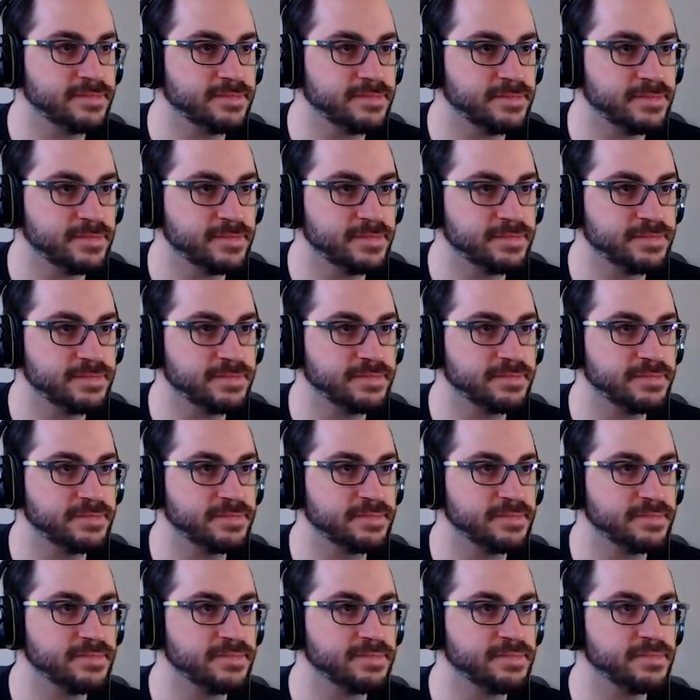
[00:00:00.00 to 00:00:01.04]

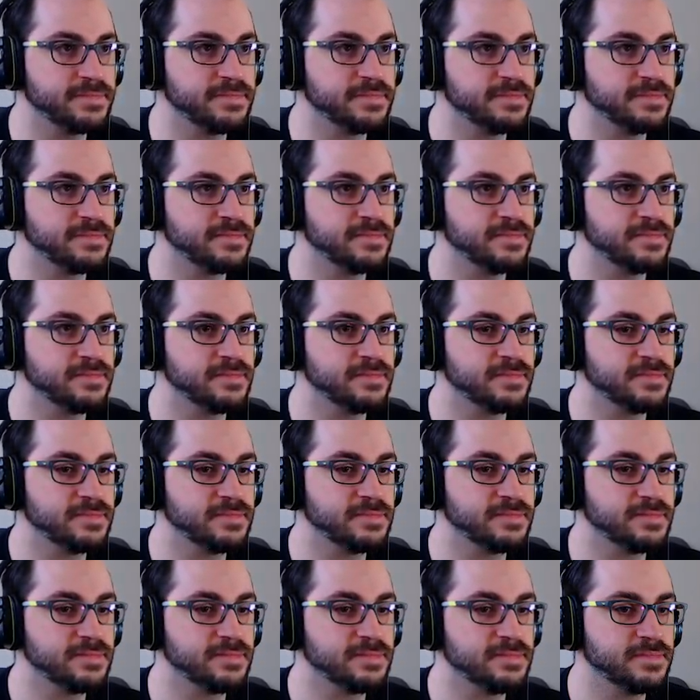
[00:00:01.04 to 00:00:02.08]

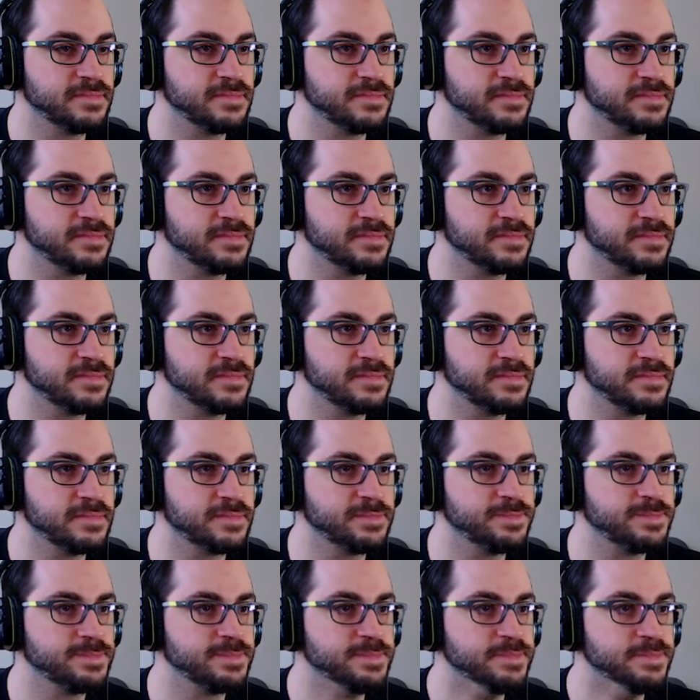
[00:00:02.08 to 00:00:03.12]

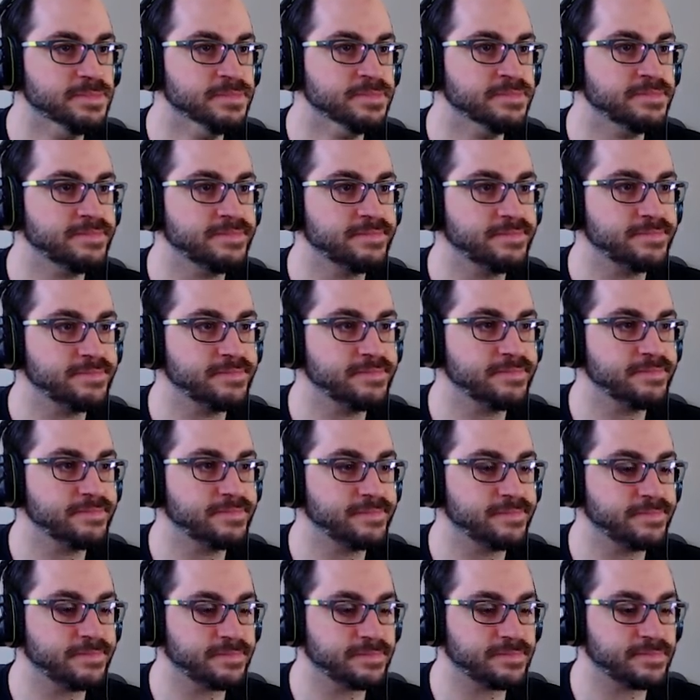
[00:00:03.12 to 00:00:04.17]

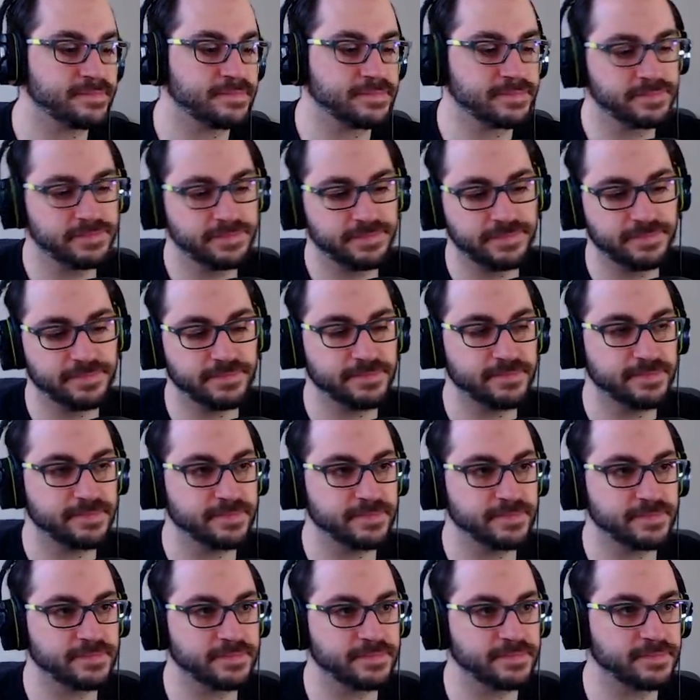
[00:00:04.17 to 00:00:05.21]

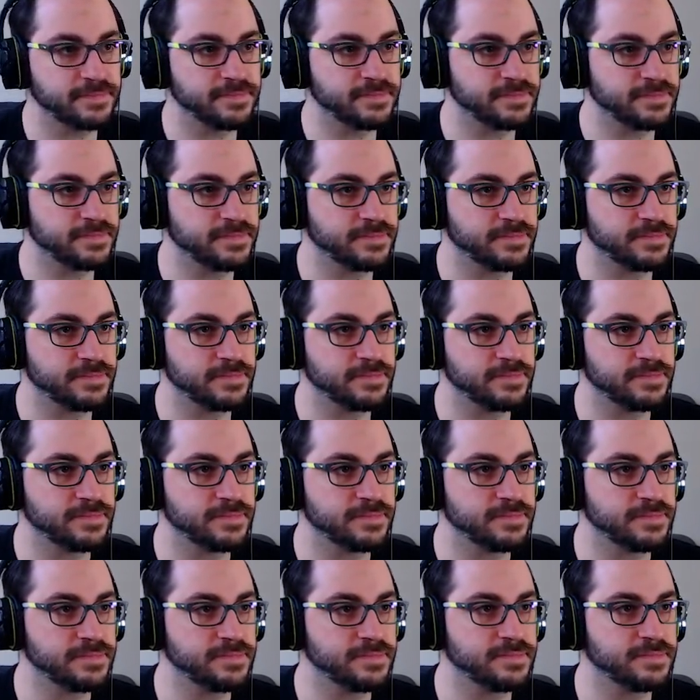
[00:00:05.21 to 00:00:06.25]

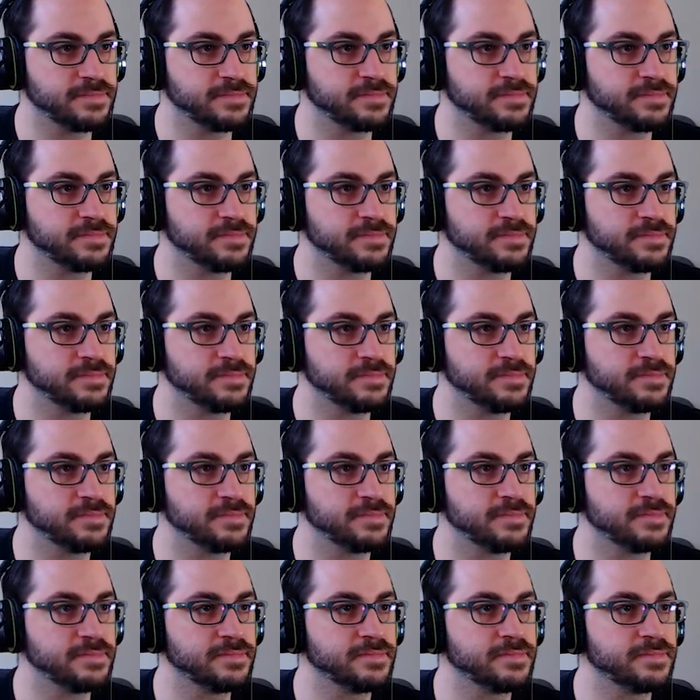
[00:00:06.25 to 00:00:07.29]

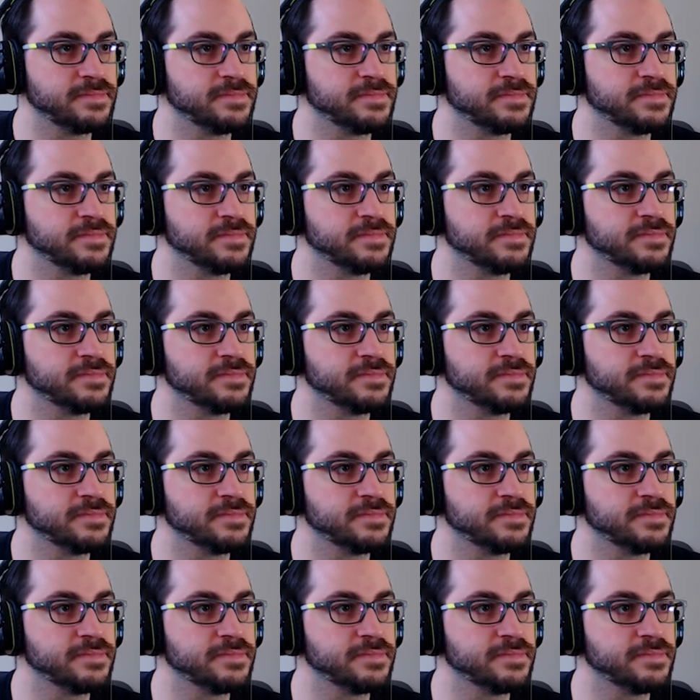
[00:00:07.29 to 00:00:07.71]
No one is speaking in this clip.